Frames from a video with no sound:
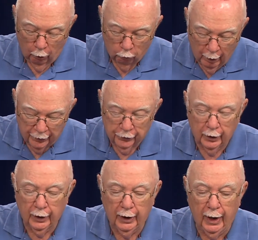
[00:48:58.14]

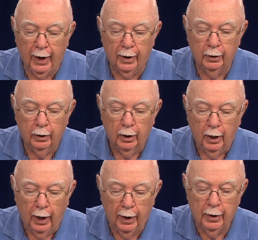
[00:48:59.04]
arrested again,
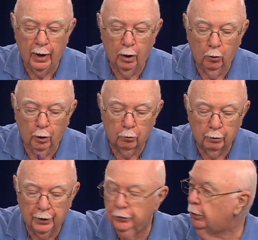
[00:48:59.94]
and now
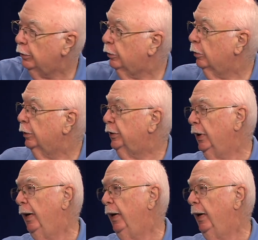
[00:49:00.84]
arrested a third